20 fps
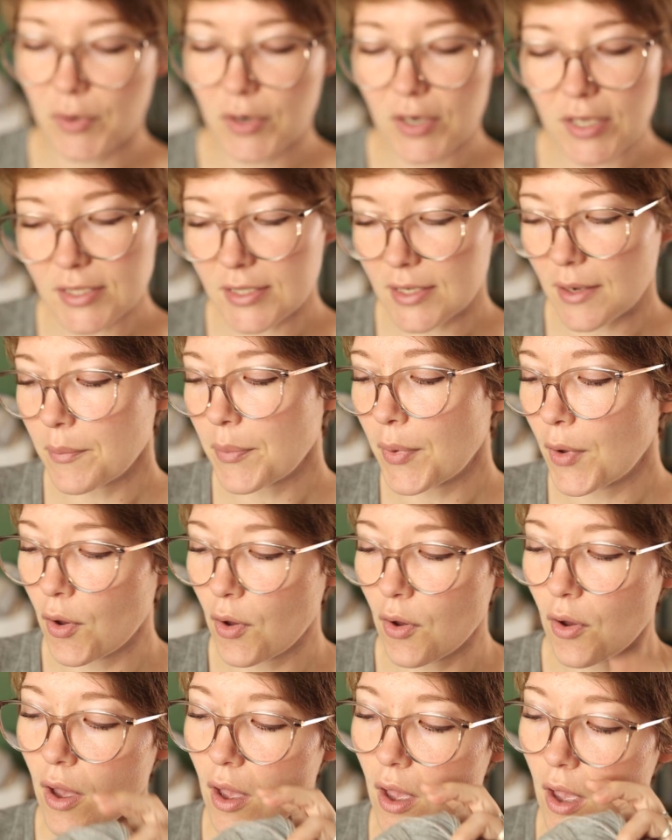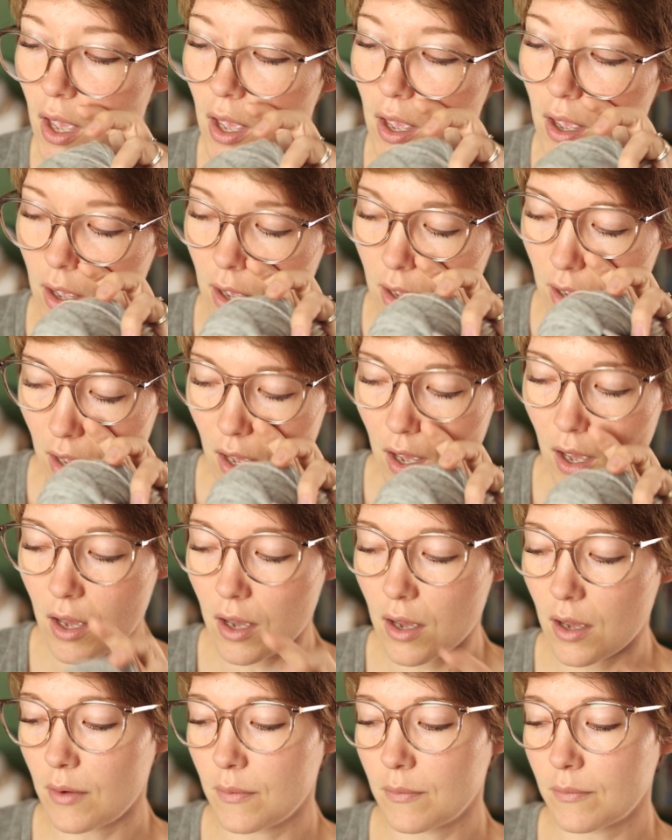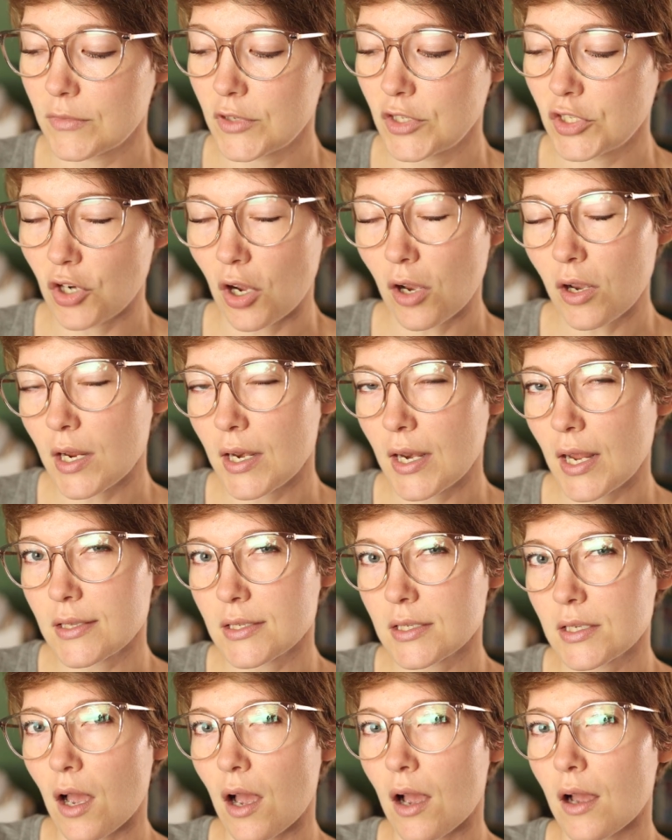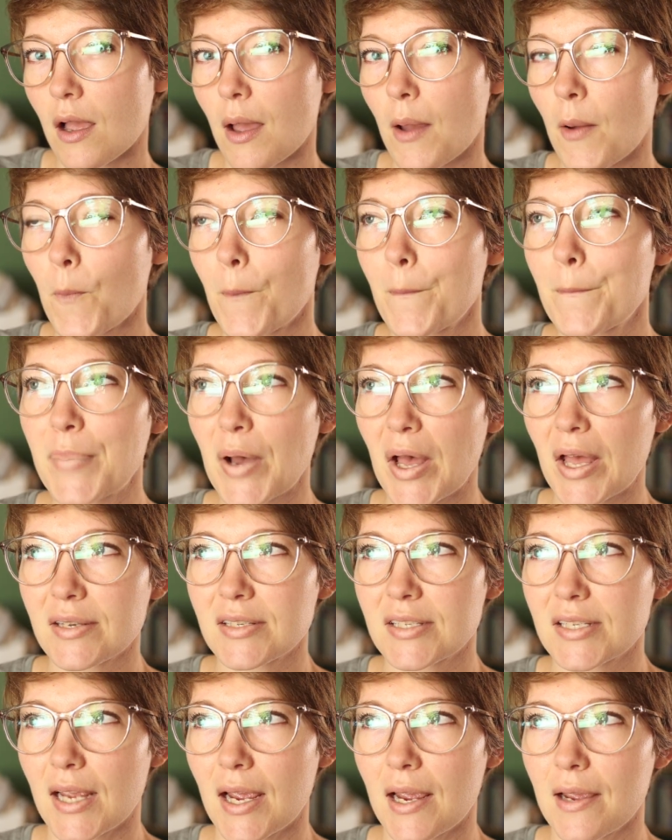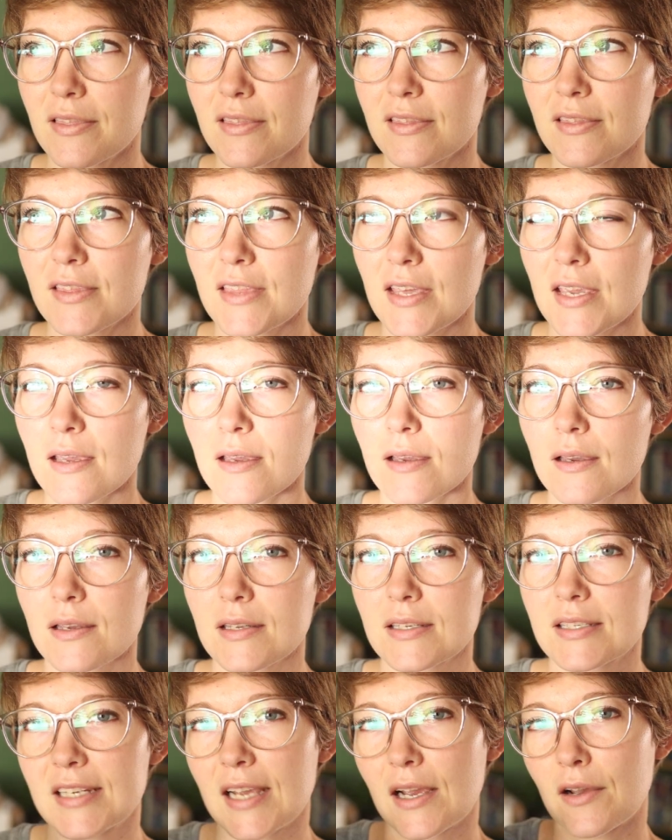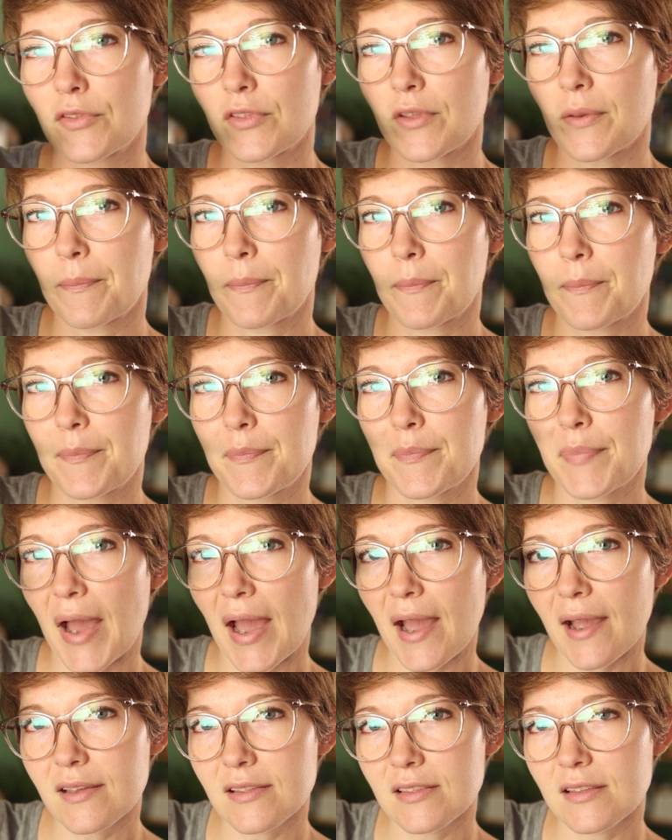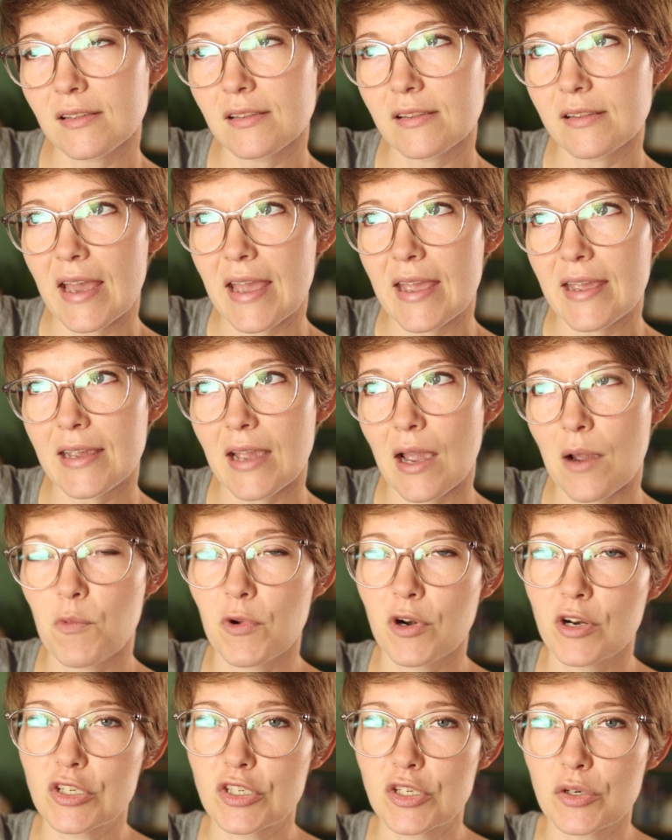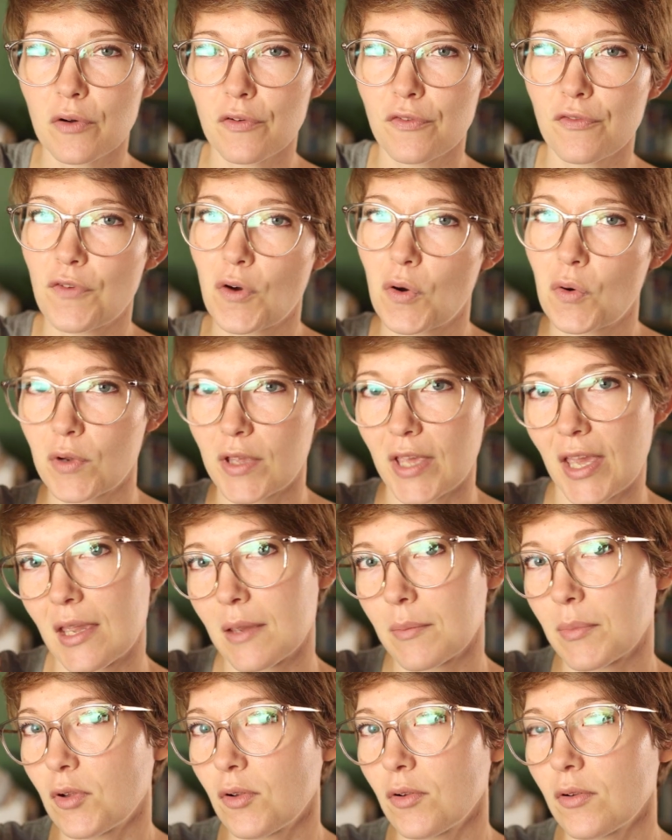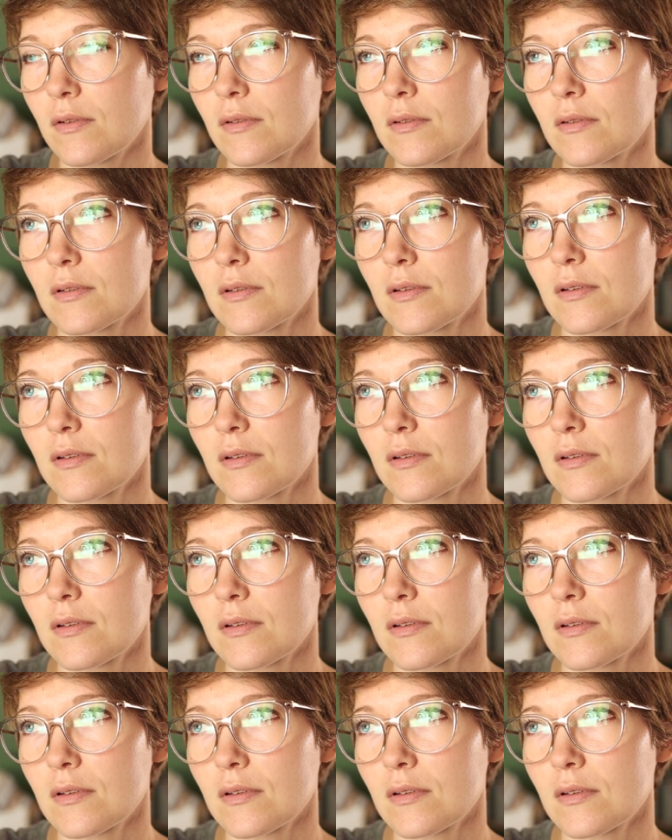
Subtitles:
pretty simple stockinette sock, but I think down the back of the leg, I want to do a faux cable.